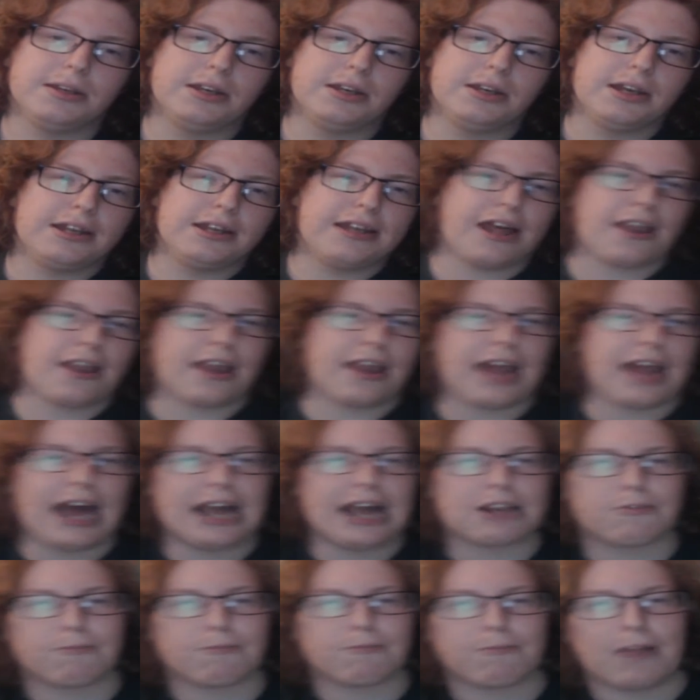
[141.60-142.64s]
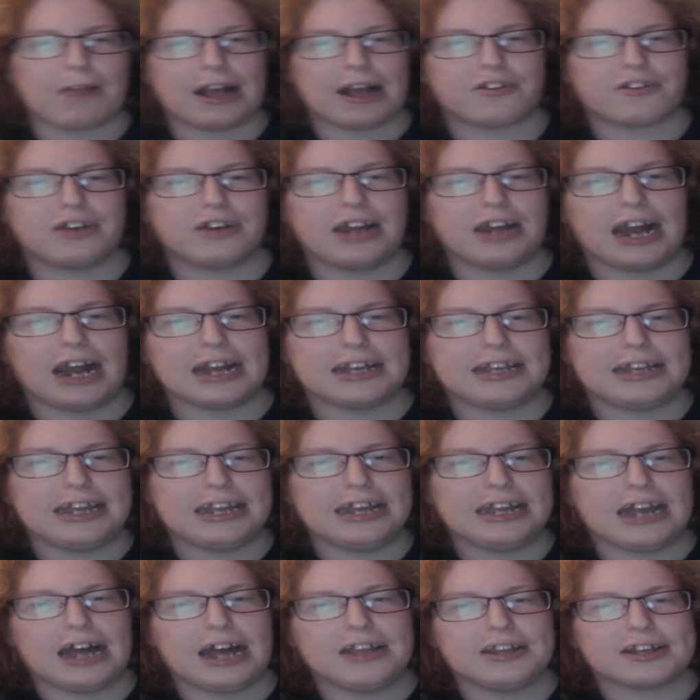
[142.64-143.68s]
Now, the last reflection I
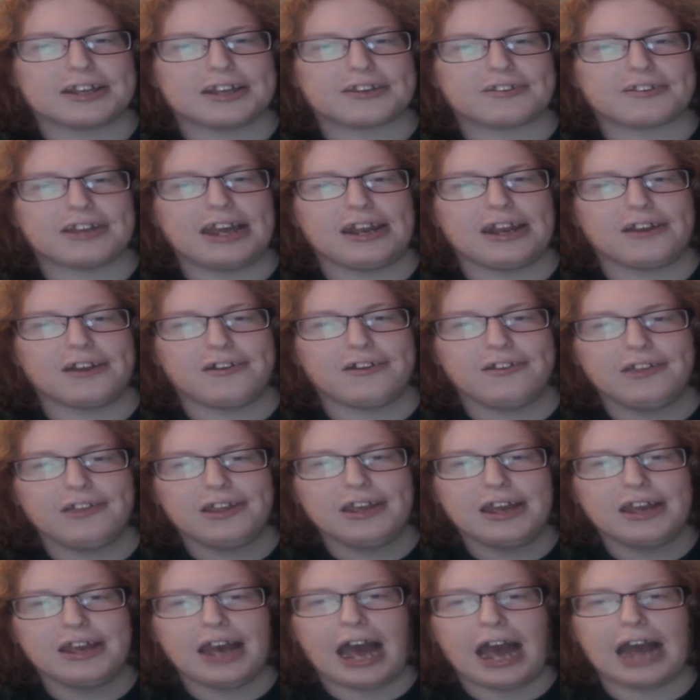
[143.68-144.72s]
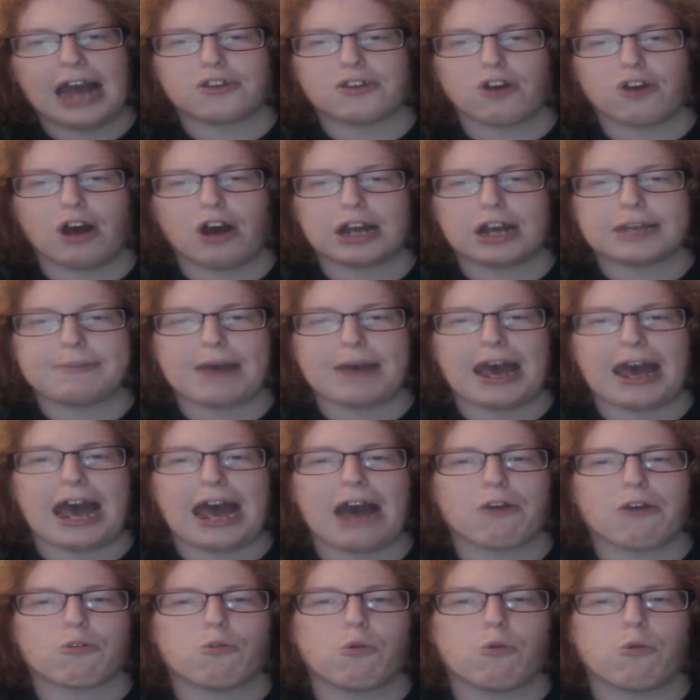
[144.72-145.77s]
did on this channel, I talked about
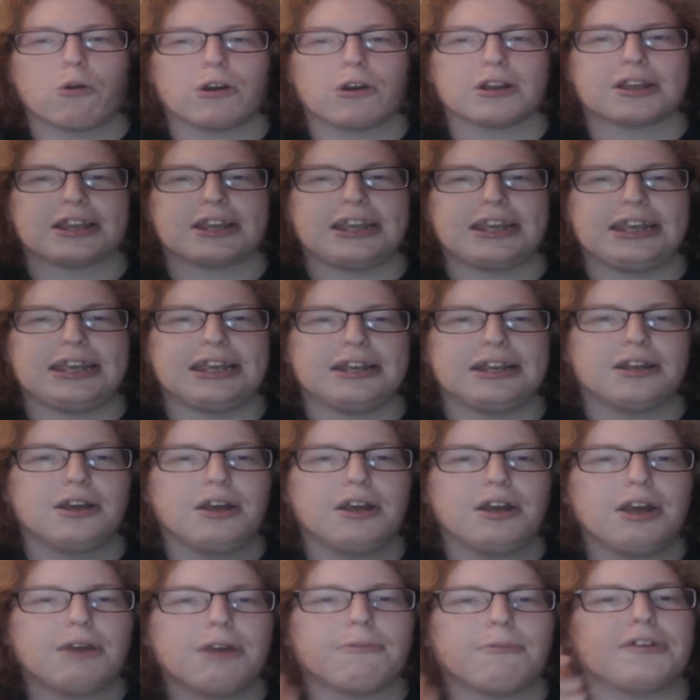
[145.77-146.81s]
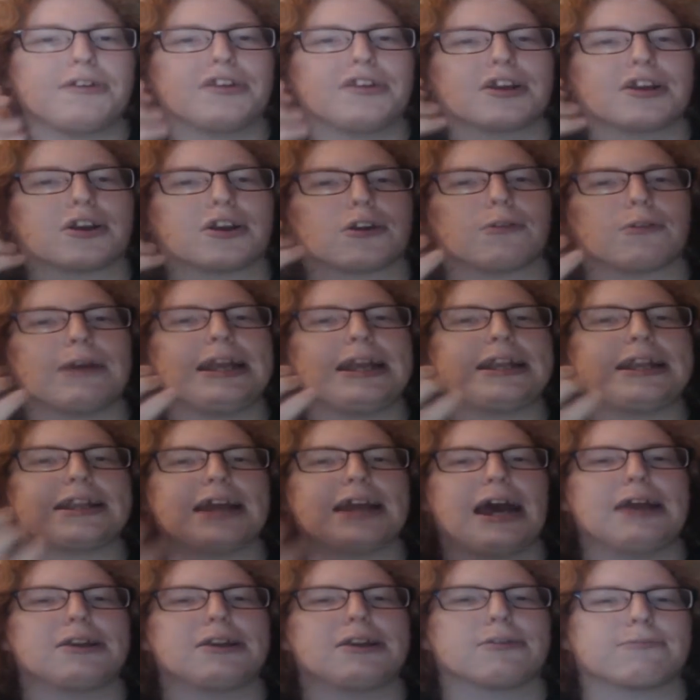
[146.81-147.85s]
how quarantine was a great
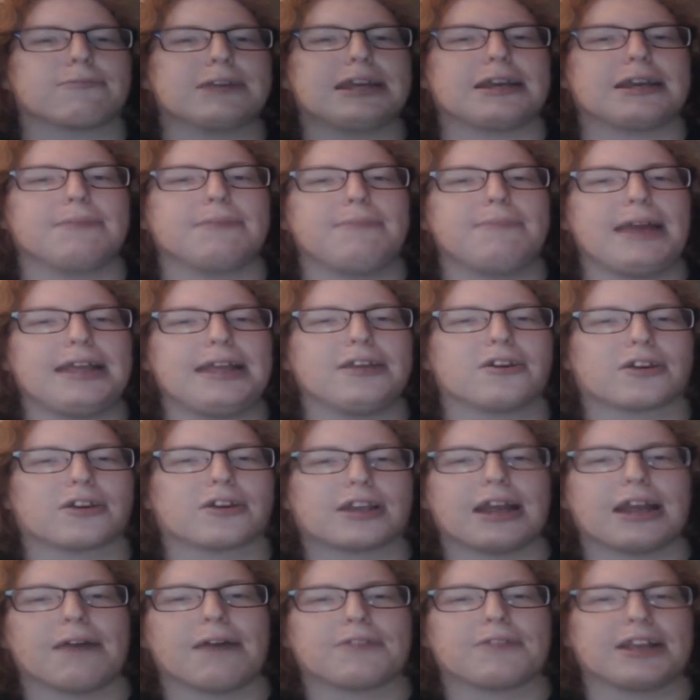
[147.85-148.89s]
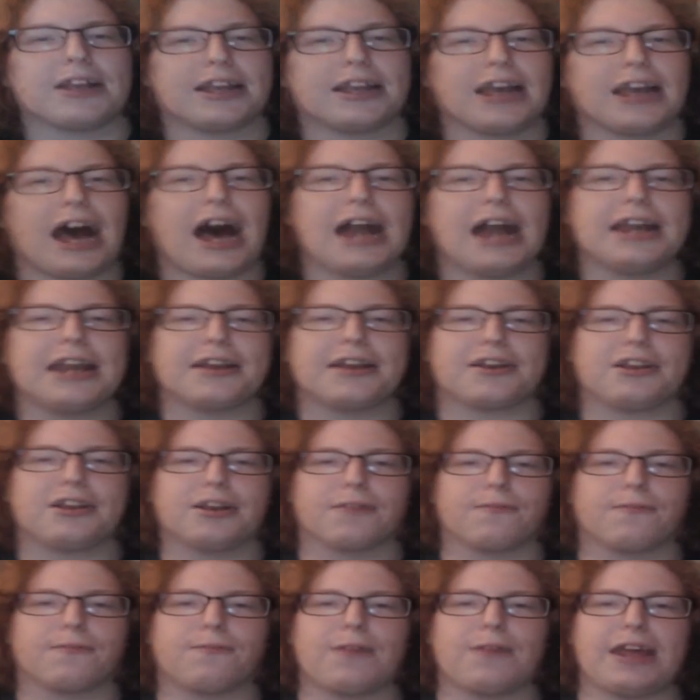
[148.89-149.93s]
time to recommit yourself to God and to your
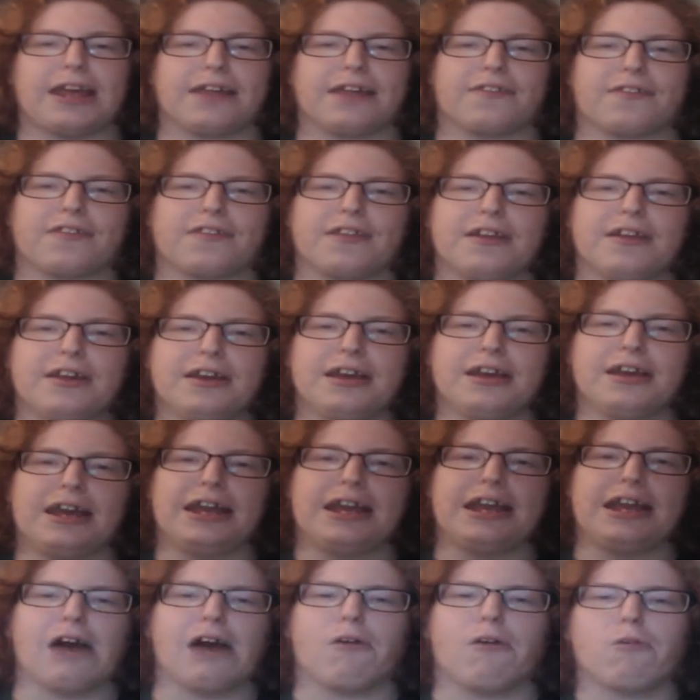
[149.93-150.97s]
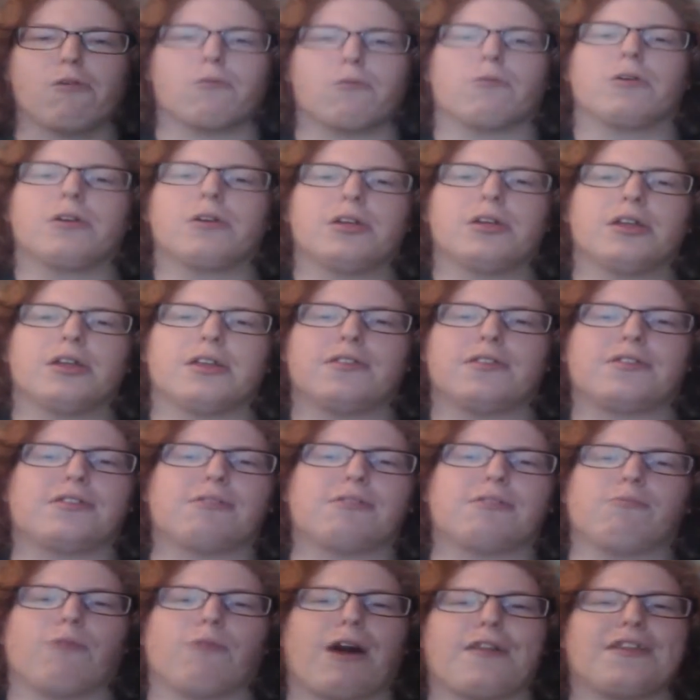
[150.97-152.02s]
faith. And now,
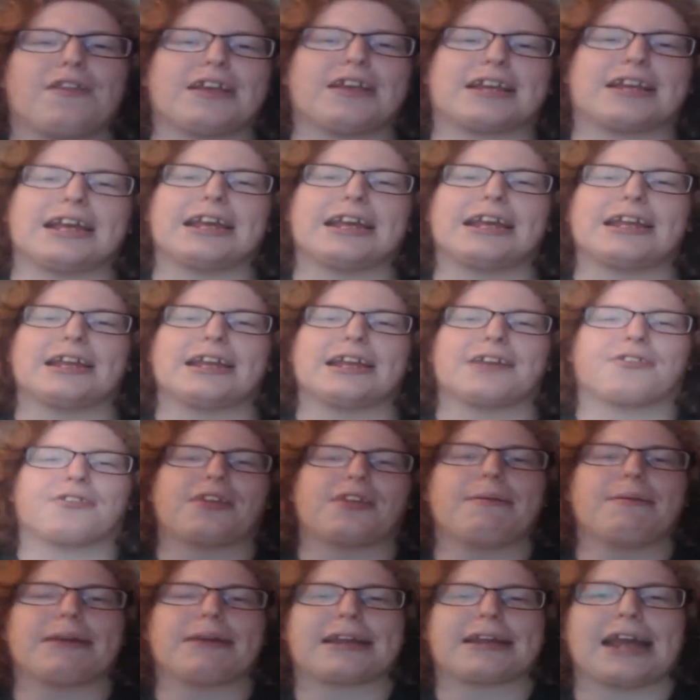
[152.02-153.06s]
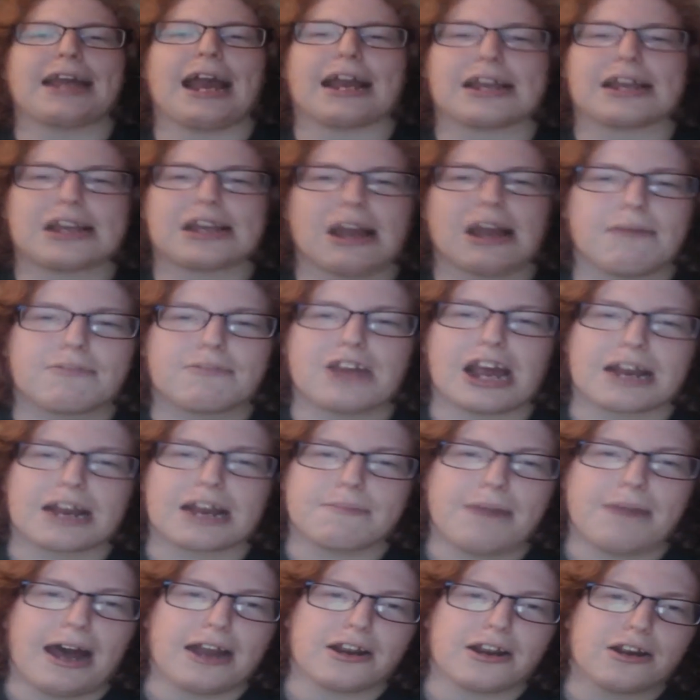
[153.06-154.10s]
while this isn't the same exact subject
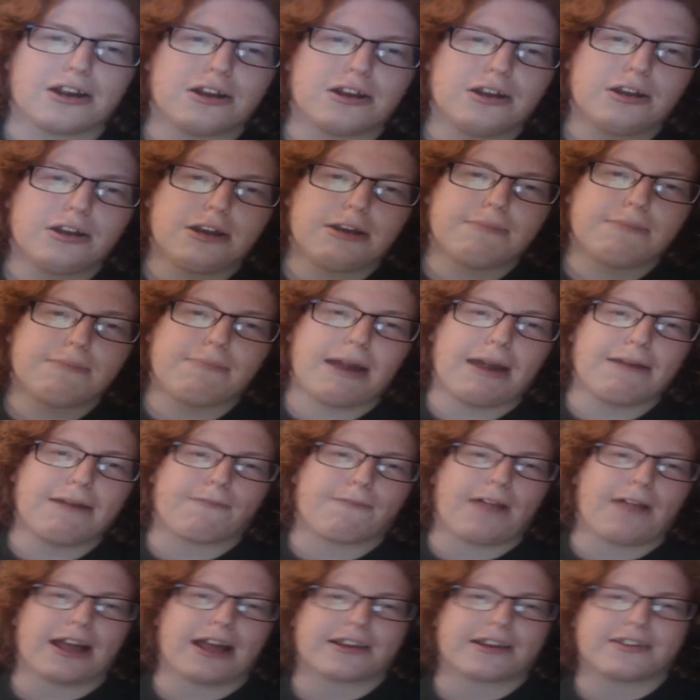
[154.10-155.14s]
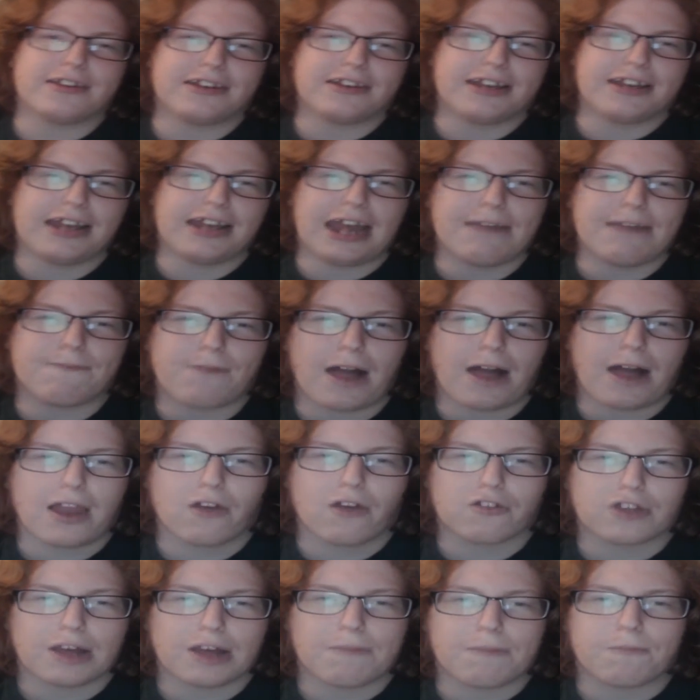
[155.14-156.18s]
matter, my reflection today
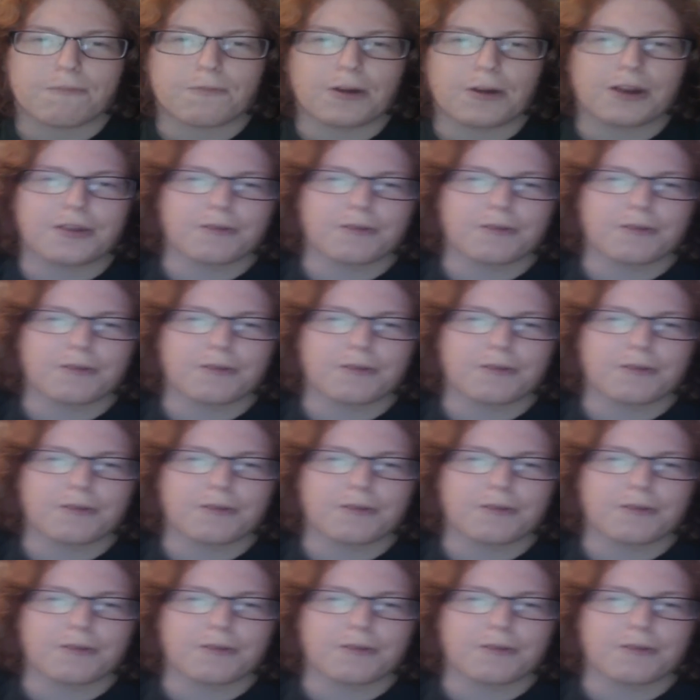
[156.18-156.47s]
follows up further